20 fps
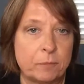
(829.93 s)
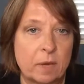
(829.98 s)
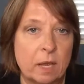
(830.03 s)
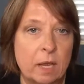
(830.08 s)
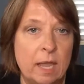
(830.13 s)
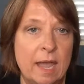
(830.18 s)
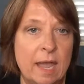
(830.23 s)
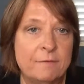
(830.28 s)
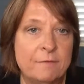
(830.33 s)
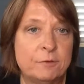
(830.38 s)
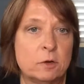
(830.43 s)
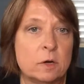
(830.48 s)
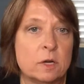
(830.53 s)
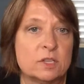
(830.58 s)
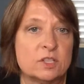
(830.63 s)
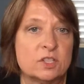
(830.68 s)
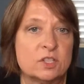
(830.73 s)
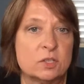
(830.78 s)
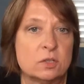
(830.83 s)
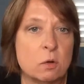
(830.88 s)
After
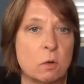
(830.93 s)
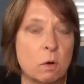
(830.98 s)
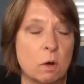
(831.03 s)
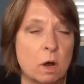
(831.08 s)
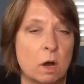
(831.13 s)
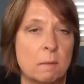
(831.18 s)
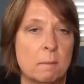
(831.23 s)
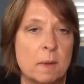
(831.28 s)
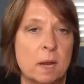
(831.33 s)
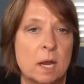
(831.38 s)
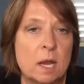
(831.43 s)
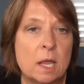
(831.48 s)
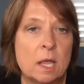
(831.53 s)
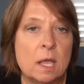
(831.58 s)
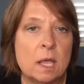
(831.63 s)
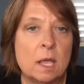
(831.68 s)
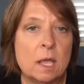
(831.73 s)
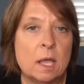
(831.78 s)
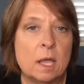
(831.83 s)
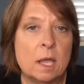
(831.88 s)
a storm,
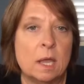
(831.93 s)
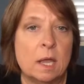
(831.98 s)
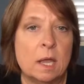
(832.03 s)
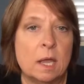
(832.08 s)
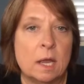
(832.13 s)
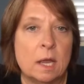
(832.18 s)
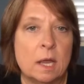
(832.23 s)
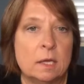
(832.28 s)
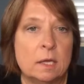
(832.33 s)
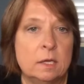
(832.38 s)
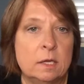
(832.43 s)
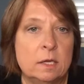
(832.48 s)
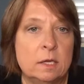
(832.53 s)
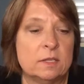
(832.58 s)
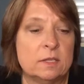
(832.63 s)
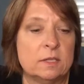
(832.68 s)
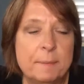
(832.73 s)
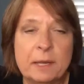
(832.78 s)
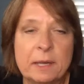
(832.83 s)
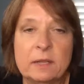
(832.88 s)

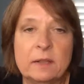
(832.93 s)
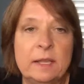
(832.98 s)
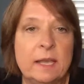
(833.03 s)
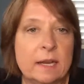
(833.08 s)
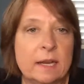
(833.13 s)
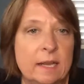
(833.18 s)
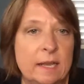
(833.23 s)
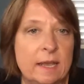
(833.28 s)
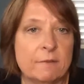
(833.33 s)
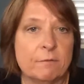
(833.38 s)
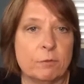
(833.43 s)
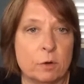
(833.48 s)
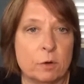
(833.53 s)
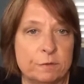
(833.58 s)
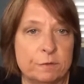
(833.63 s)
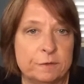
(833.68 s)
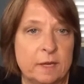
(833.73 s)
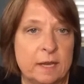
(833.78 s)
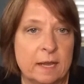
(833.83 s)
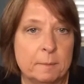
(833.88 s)
you're typically going to have
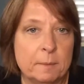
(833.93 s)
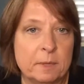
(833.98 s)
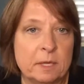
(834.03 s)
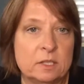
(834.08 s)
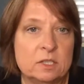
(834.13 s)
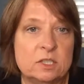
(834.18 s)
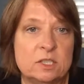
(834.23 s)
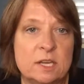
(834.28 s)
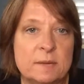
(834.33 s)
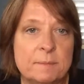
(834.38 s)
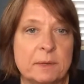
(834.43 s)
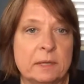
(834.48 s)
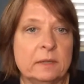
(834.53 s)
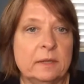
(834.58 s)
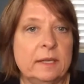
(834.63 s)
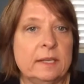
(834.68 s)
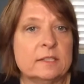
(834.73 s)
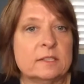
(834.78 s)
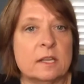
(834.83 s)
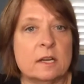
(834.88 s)
roof damage.
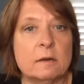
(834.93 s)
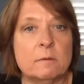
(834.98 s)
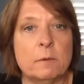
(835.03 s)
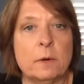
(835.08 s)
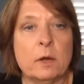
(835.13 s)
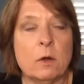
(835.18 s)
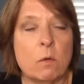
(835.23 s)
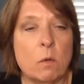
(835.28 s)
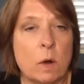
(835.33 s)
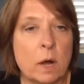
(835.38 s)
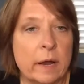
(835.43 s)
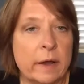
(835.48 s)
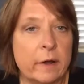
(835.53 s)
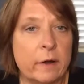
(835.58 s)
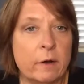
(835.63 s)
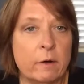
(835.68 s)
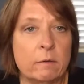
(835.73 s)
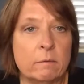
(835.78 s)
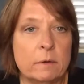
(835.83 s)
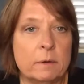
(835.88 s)
Typically, it's going to
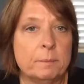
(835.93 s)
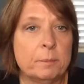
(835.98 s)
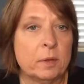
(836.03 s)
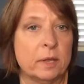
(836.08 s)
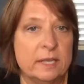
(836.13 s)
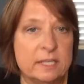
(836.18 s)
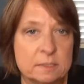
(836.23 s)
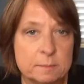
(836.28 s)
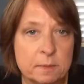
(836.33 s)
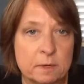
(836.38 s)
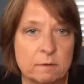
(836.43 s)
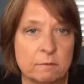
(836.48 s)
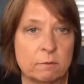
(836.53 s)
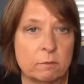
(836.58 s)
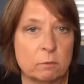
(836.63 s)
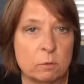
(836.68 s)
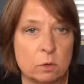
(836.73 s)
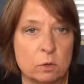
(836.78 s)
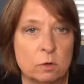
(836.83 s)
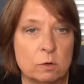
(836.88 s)
require replacement of
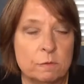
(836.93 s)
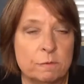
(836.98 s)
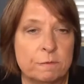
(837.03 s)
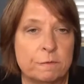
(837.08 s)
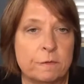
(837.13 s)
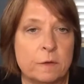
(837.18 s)
the roof.